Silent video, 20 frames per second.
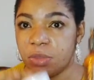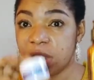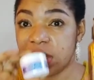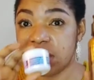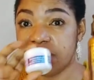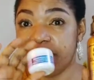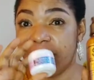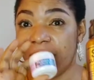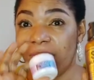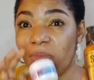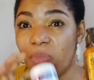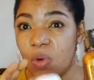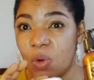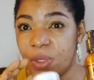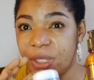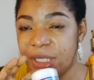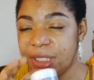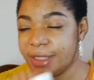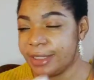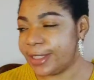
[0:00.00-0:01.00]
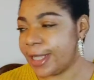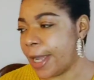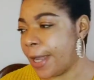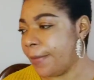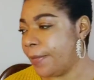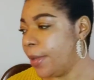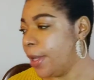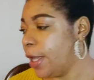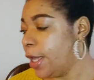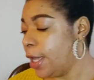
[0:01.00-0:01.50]
This is for morning
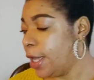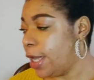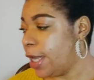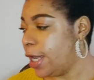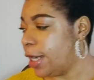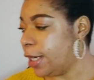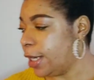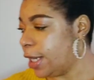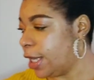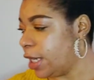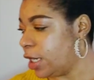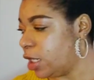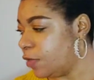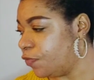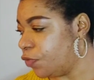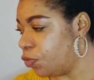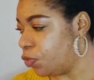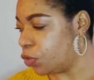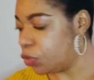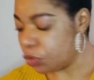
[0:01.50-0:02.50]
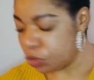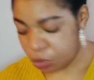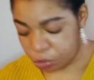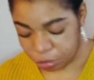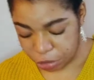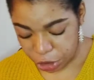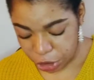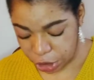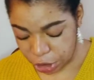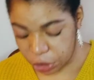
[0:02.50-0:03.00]
time. And then if you want to
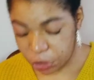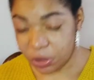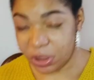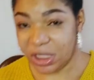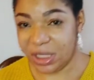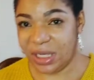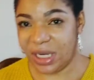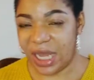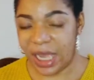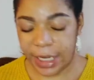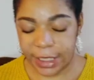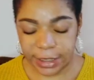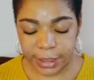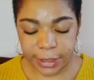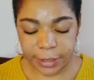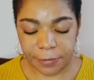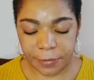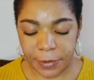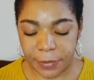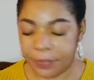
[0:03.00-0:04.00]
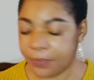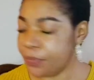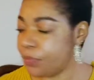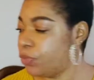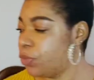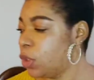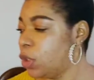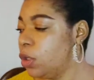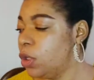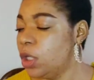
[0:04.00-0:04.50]
switch it to the night cream,
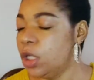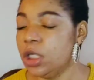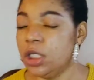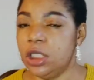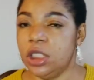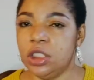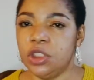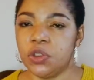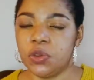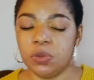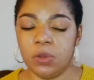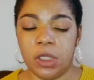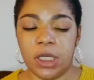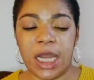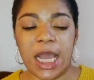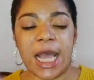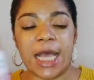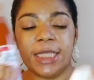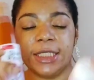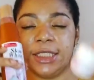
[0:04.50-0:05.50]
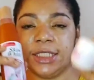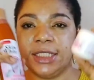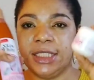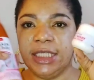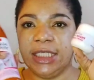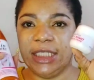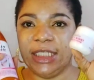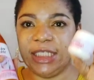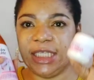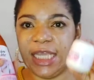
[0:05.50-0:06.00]
this one has
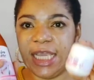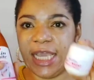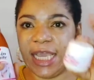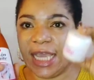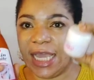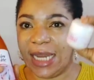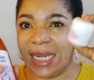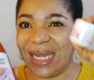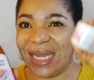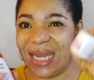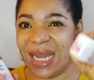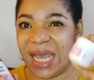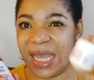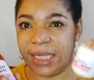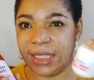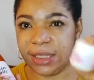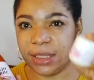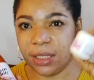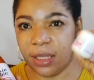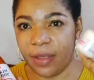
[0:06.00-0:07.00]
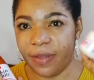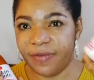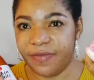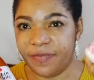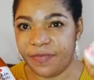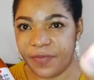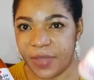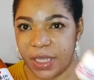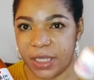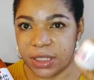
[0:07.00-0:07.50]
the day and night
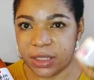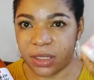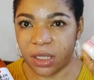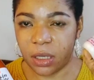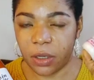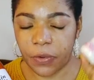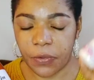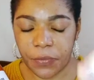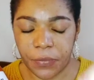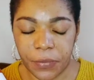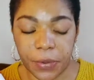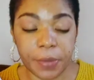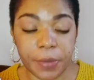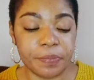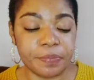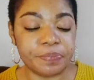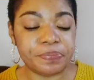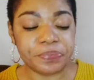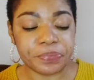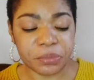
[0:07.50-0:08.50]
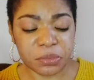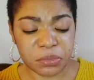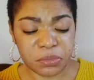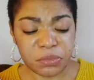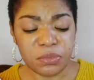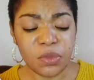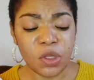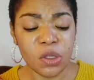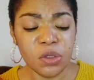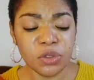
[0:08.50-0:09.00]
face cream.
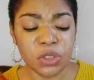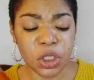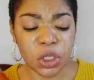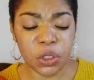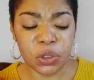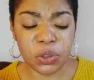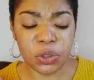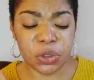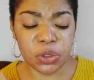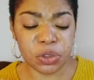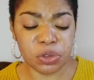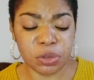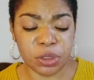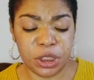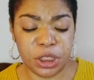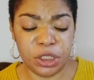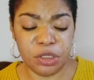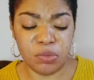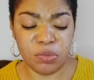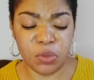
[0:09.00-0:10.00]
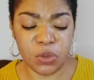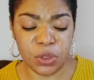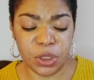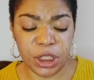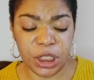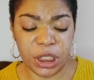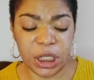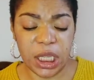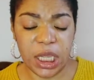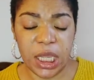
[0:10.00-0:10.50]
So you can use this one in the
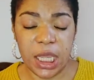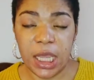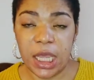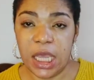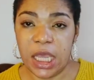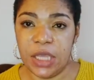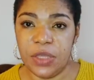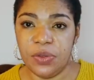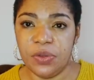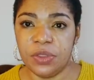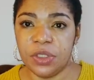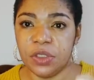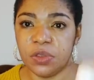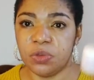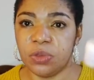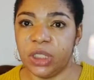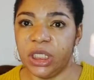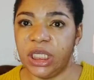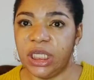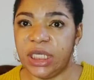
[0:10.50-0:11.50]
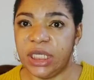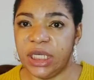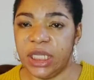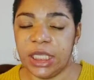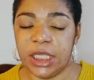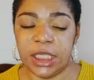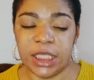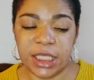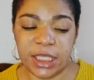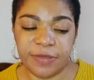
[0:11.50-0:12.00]
morning and use this one in
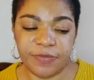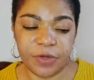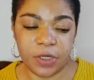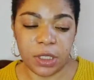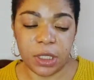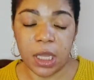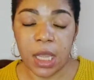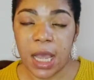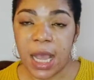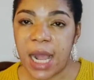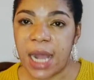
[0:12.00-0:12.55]
the evening.